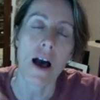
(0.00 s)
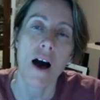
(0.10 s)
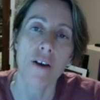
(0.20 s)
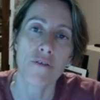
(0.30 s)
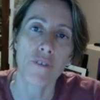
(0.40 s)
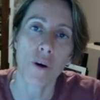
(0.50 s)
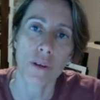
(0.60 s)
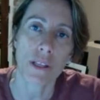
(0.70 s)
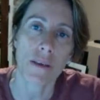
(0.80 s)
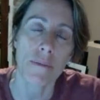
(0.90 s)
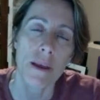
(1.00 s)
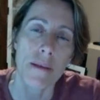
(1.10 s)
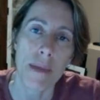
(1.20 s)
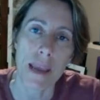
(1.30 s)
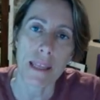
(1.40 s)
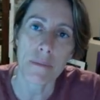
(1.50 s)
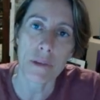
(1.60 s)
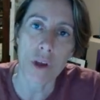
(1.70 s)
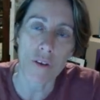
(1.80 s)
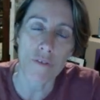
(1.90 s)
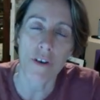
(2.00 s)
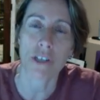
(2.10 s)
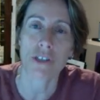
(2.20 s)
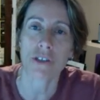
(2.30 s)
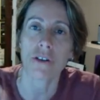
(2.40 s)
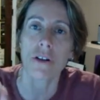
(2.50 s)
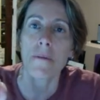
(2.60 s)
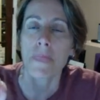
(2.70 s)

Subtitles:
unfolding them, making them non-functional,